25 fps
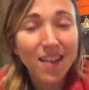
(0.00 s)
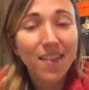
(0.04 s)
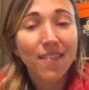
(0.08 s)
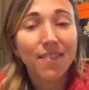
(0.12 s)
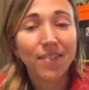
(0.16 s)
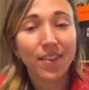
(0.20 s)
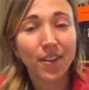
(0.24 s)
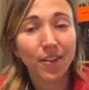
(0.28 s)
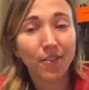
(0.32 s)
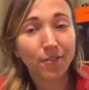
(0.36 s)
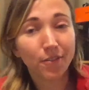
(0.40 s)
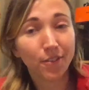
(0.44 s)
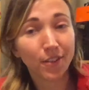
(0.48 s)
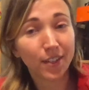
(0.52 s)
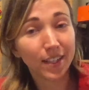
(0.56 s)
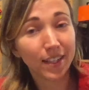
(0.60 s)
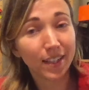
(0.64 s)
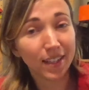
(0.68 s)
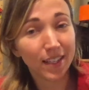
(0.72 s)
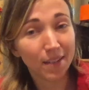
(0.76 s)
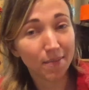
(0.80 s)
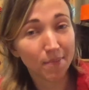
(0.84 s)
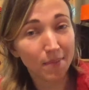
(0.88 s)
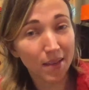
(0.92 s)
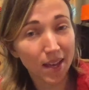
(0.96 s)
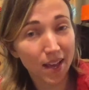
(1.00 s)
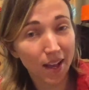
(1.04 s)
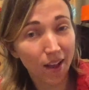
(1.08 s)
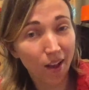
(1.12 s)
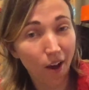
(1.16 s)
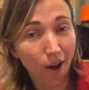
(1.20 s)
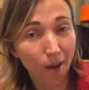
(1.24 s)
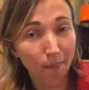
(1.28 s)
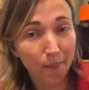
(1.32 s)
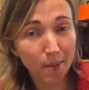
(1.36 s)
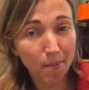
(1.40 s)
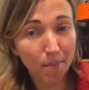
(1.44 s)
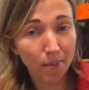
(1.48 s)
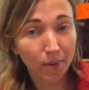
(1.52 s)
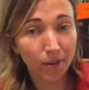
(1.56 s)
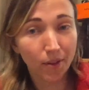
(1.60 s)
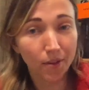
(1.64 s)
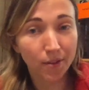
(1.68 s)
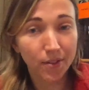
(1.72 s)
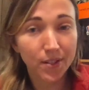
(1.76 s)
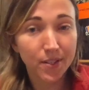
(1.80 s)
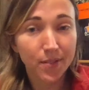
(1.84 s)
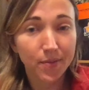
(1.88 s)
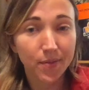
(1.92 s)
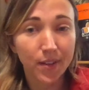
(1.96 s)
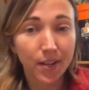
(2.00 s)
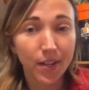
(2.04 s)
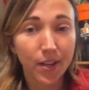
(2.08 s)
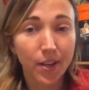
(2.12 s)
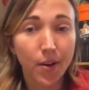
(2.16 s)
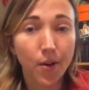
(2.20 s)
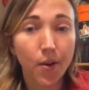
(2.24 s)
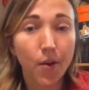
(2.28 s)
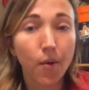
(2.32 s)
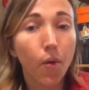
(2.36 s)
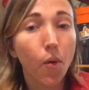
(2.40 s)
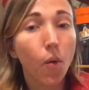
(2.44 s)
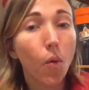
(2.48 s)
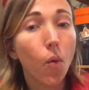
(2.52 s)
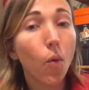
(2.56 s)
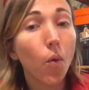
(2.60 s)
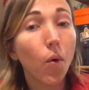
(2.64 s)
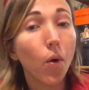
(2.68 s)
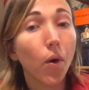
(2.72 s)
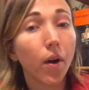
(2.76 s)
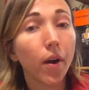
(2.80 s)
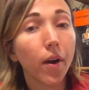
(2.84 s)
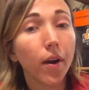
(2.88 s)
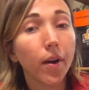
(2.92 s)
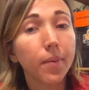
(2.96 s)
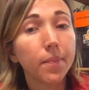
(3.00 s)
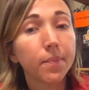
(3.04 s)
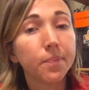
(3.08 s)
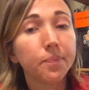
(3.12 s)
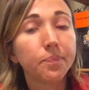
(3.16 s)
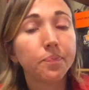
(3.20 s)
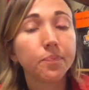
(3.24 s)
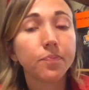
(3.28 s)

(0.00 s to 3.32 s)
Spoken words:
feel free to leave me a comment below this video or